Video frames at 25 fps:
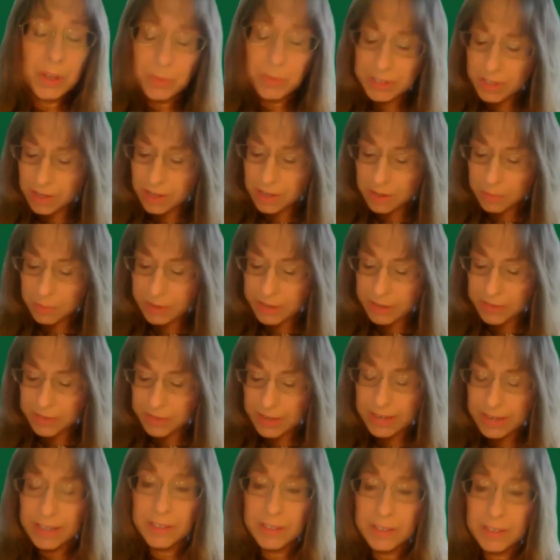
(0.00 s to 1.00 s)
we talk about
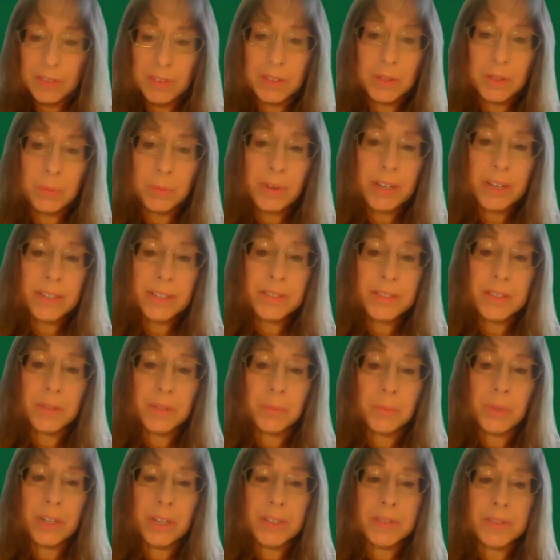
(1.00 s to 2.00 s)
that, the
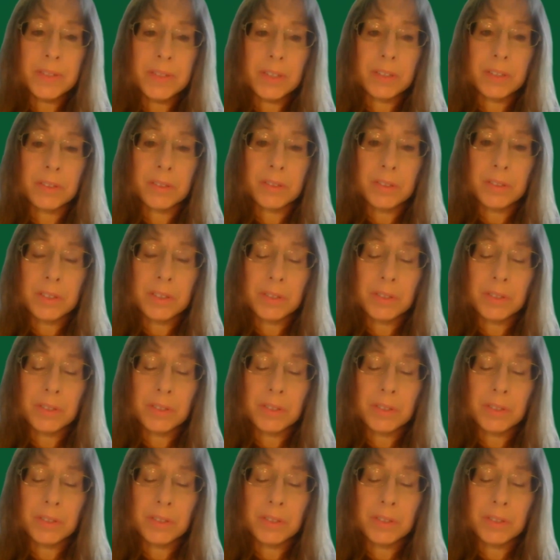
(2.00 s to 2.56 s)
deposit pricing? Mm-hmm.